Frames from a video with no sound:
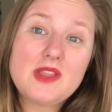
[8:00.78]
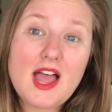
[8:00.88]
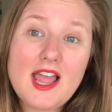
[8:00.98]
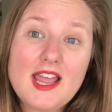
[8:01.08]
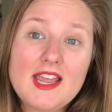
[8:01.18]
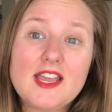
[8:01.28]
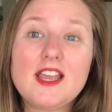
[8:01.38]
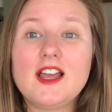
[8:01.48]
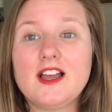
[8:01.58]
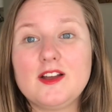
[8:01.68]
like,
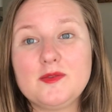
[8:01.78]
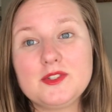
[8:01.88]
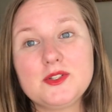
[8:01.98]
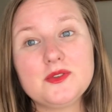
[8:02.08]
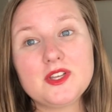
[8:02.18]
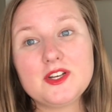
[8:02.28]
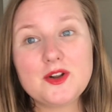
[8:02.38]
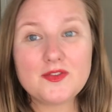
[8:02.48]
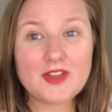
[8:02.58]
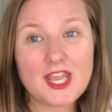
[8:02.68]
do the
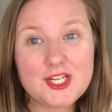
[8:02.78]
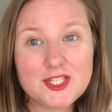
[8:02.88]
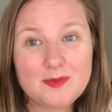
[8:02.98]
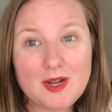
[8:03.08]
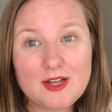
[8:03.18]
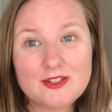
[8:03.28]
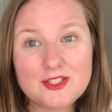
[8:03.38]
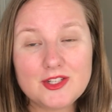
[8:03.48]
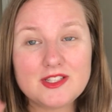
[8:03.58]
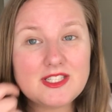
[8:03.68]
notification bell so
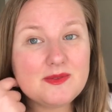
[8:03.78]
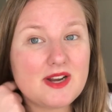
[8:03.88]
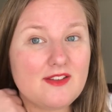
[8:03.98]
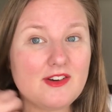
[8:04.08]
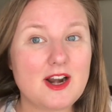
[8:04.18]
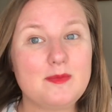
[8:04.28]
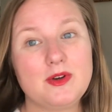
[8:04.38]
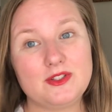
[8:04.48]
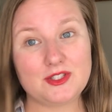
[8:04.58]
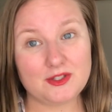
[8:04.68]
you can see whenever I
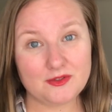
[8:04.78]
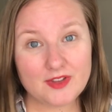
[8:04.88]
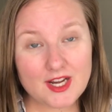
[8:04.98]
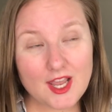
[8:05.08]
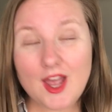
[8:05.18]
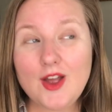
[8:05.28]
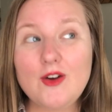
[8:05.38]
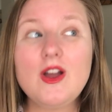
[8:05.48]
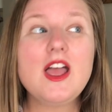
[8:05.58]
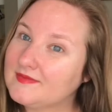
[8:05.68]
post a new video.
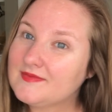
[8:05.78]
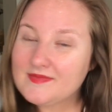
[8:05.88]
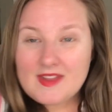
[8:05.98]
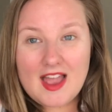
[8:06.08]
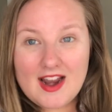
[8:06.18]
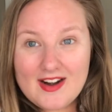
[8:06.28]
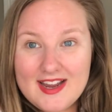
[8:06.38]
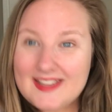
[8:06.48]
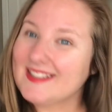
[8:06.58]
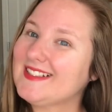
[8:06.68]
All
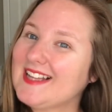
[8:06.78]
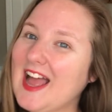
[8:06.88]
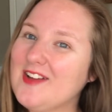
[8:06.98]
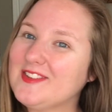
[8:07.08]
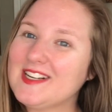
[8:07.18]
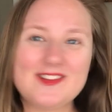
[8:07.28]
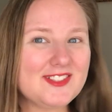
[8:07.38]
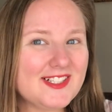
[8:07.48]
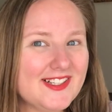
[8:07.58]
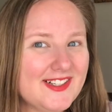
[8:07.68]
right, have a good
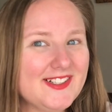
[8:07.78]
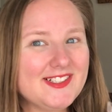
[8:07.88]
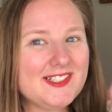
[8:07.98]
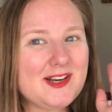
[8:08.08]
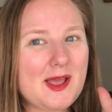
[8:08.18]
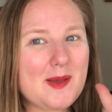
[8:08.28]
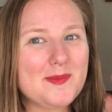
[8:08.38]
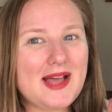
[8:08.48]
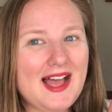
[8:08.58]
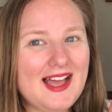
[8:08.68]
afternoon.
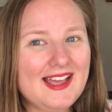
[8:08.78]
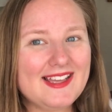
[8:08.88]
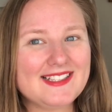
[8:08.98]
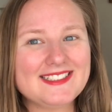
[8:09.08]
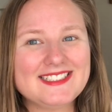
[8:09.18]
Bye.